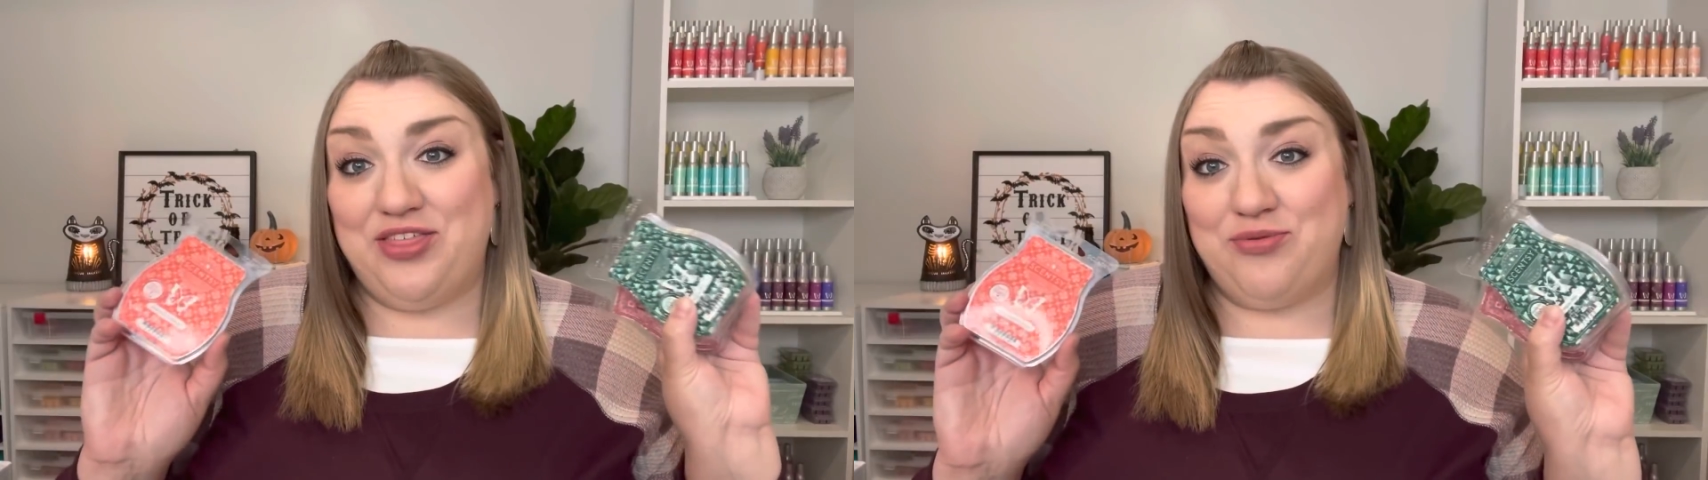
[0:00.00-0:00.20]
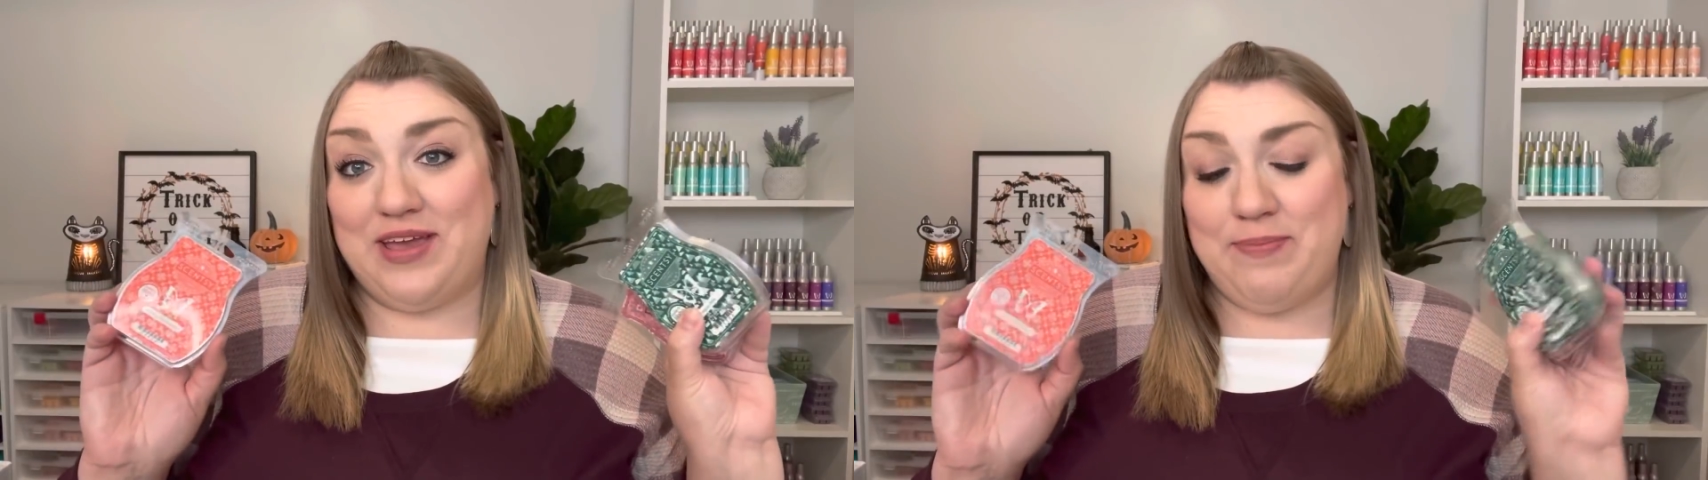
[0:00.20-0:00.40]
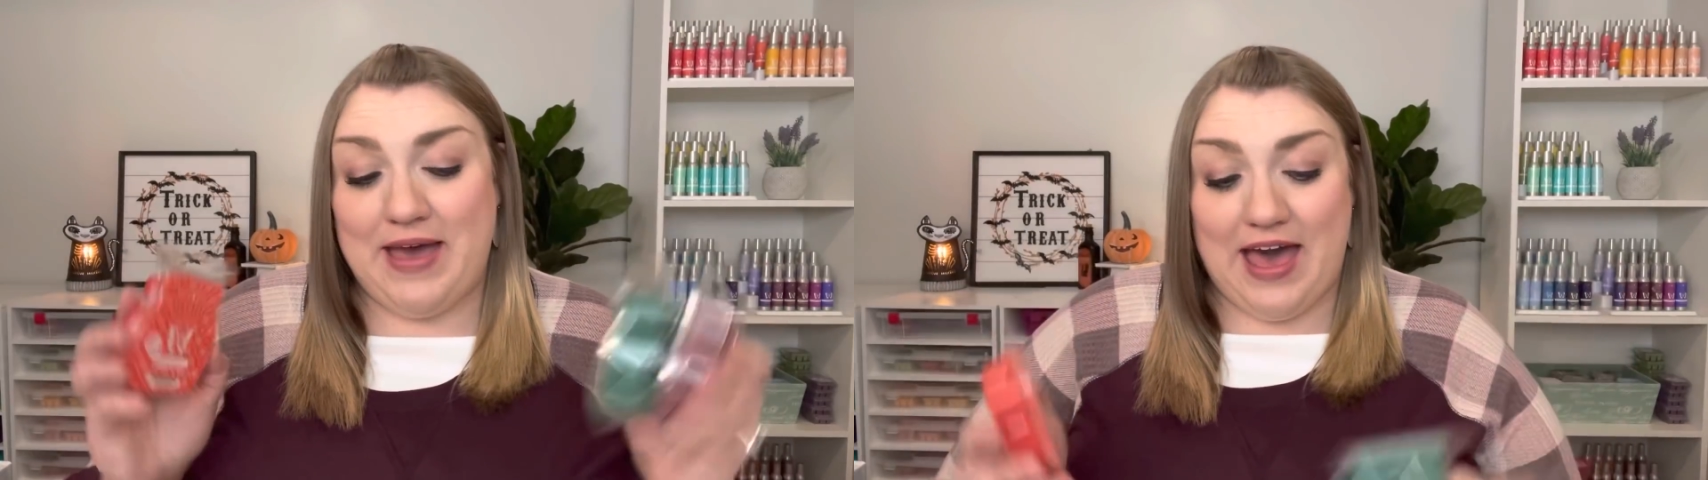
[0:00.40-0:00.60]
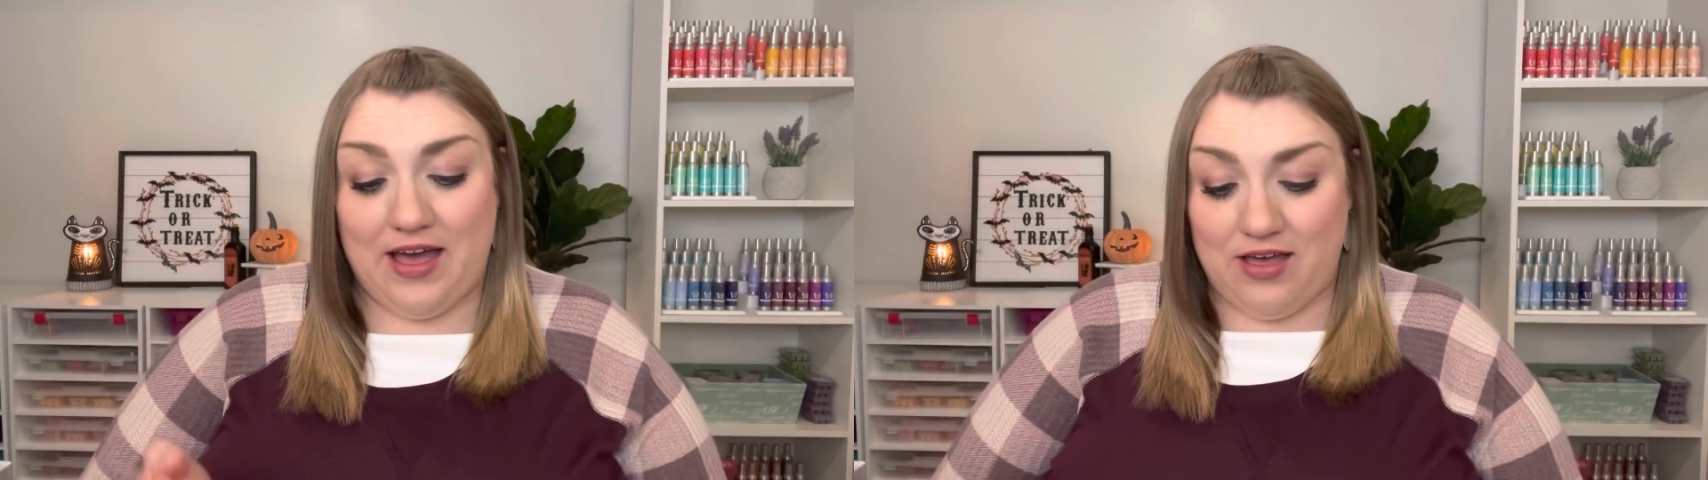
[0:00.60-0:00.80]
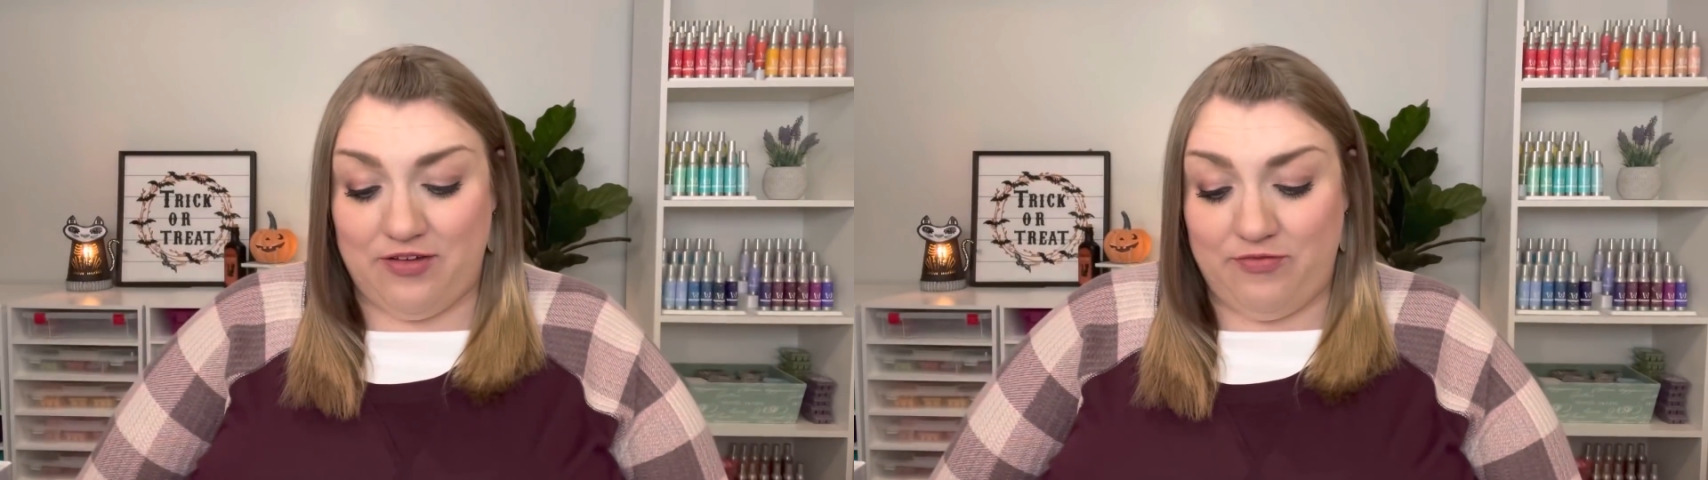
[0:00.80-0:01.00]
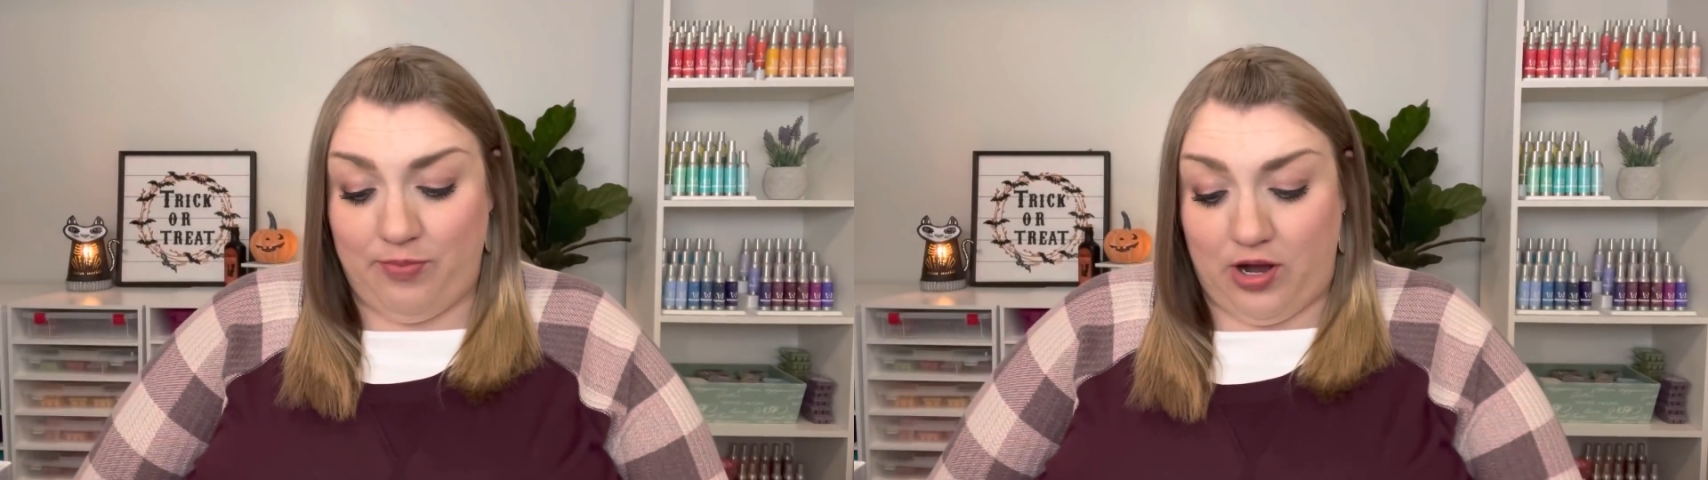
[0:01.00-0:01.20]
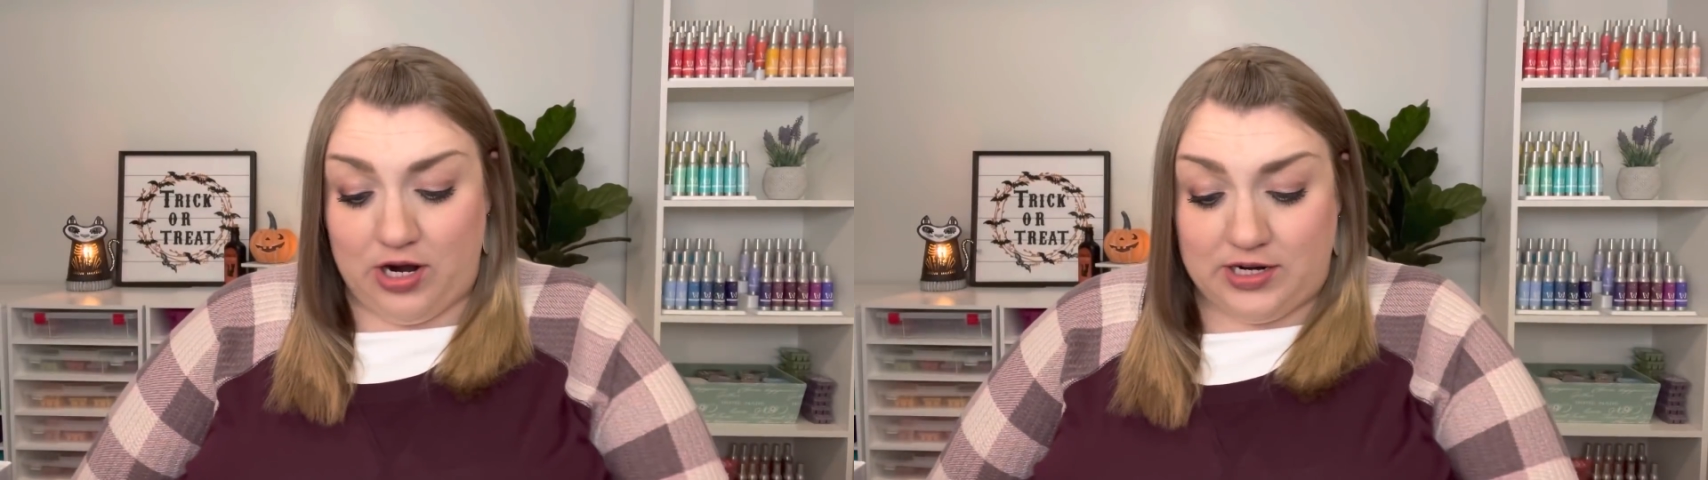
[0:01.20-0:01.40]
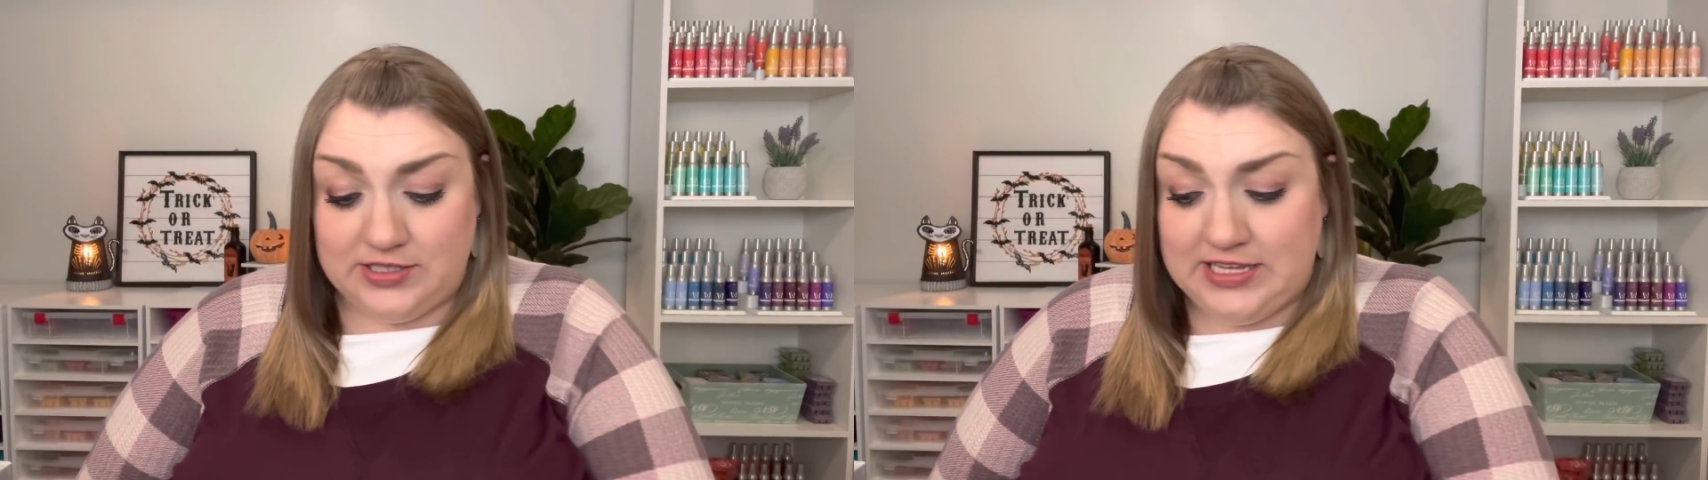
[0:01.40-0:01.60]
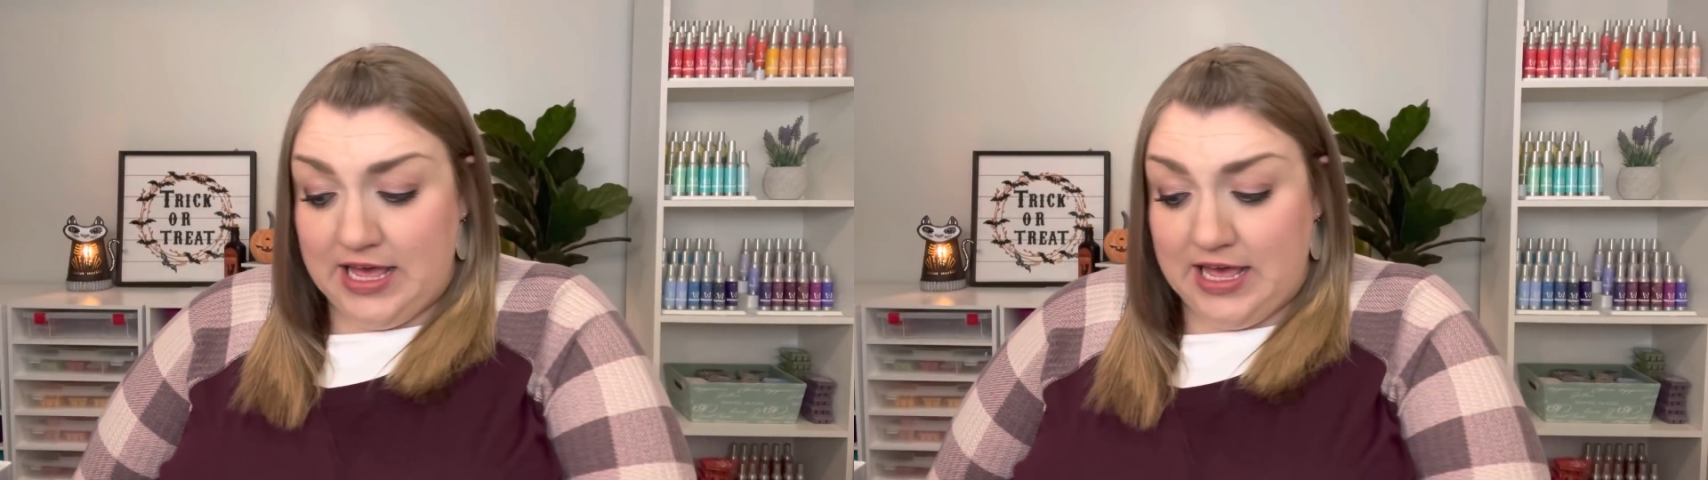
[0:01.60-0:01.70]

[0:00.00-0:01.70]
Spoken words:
3-pack of bars.